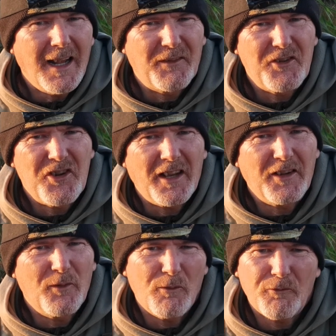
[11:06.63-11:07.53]
I've
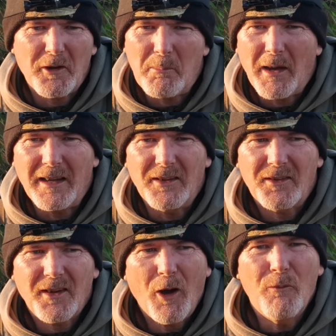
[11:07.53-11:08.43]
injected all 3
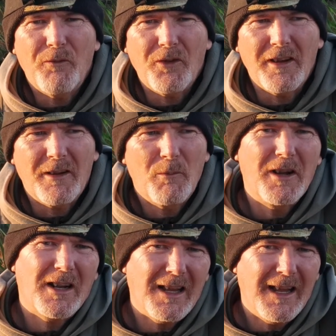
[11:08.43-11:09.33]
baits. Hopefully, with
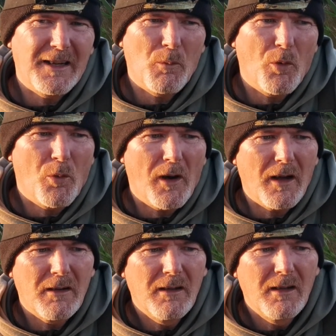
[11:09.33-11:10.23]
the cloudy water,